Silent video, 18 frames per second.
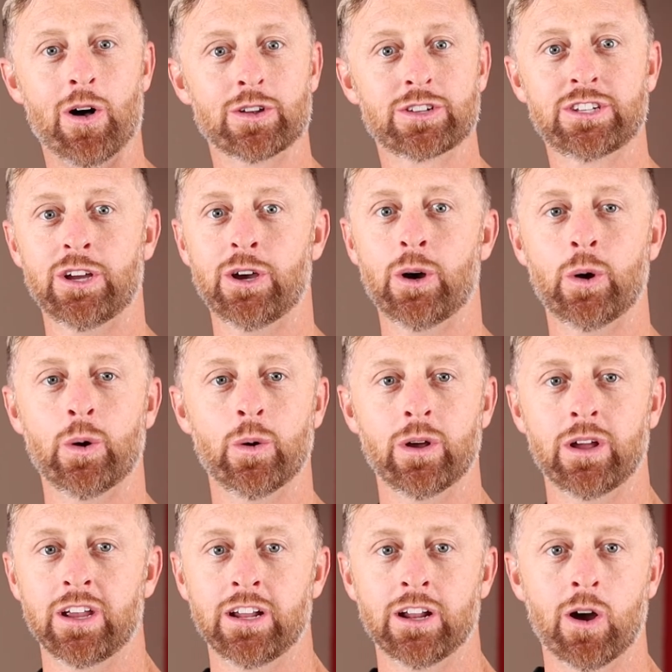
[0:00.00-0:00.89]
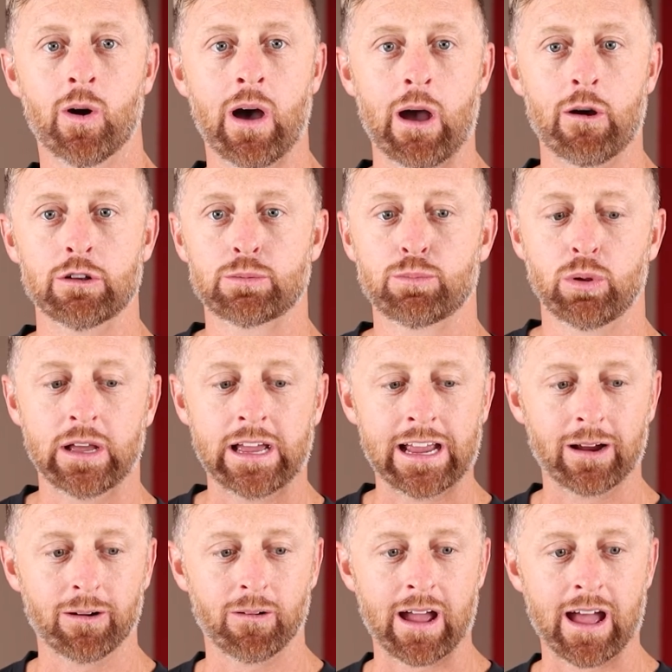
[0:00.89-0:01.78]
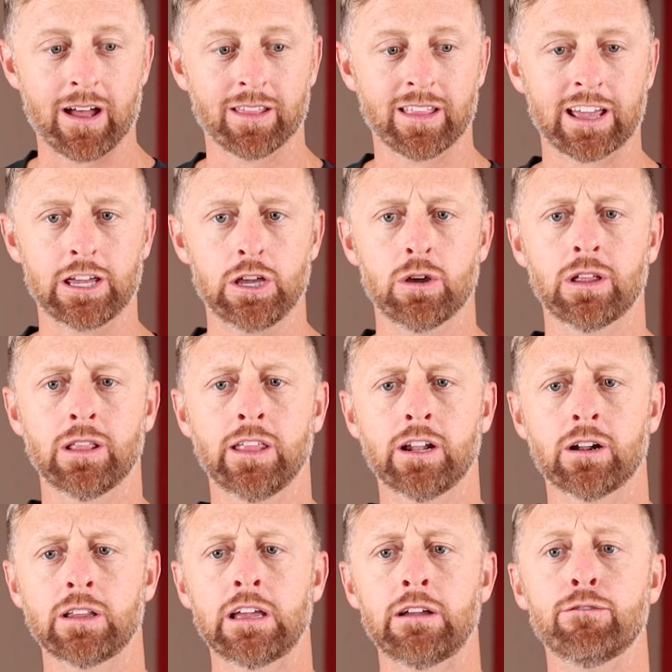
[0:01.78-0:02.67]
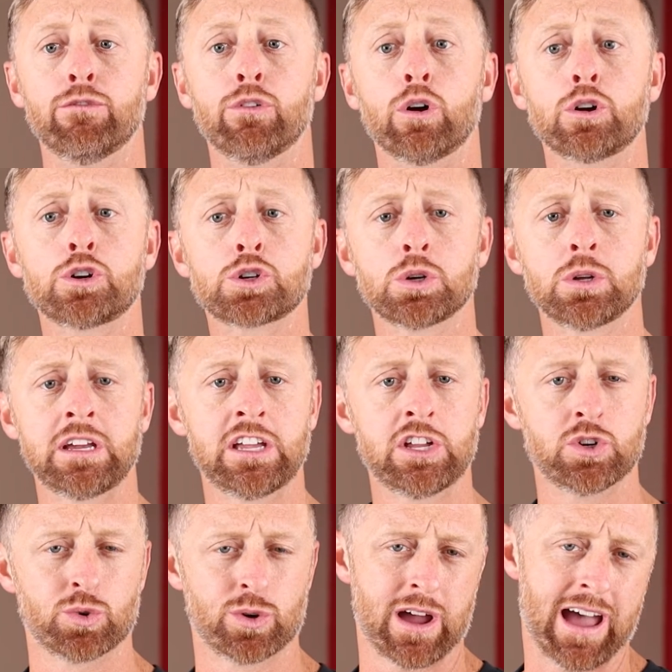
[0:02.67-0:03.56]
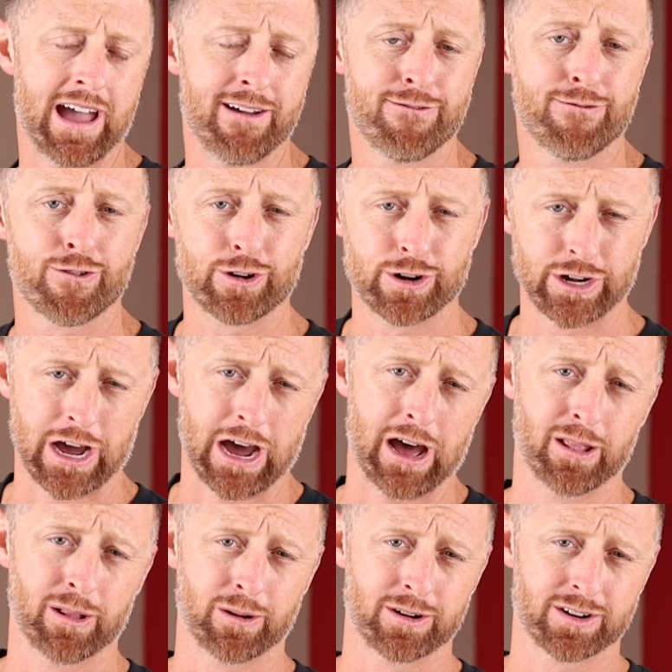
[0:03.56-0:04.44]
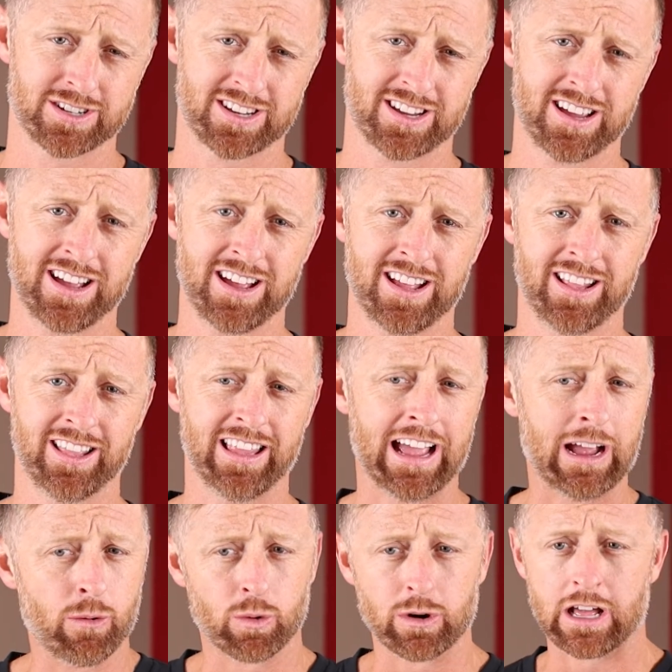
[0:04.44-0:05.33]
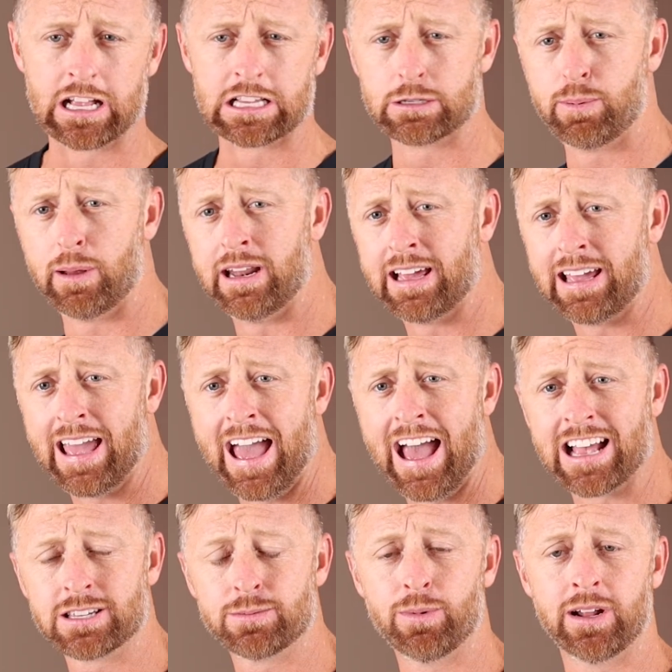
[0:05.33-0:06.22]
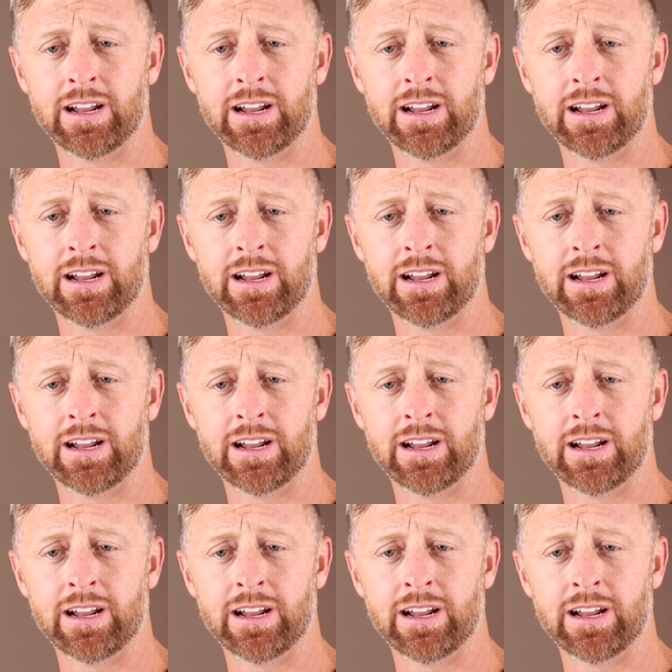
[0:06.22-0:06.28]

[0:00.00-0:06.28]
also, you know, I was playing around, like you can literally virtually drive for dollars. Like, we're not spending gas